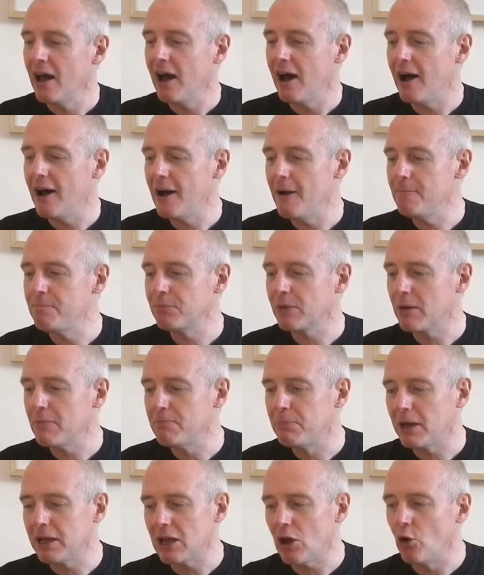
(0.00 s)

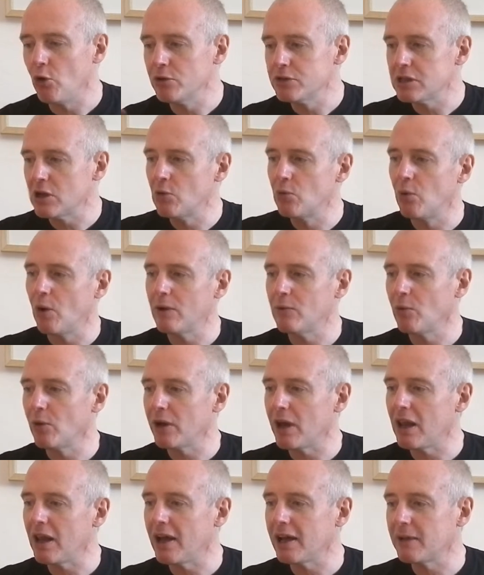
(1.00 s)
But also,
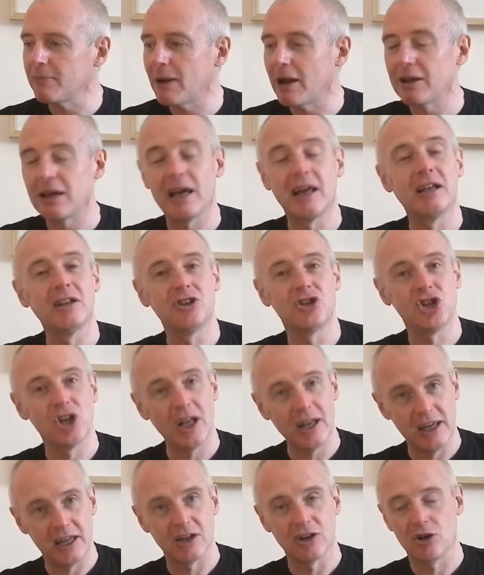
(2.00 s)
what I like about it in
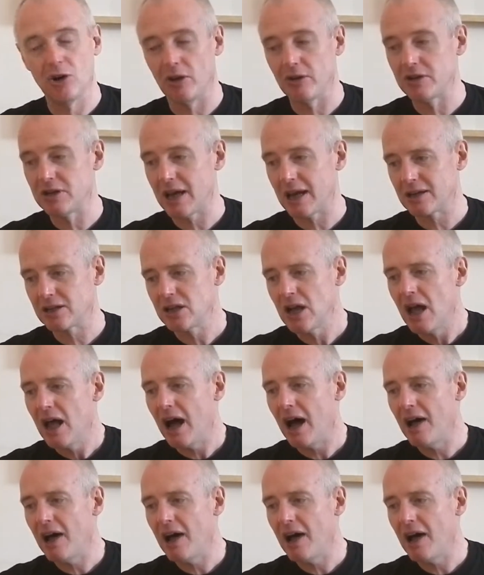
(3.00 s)
Chilean context,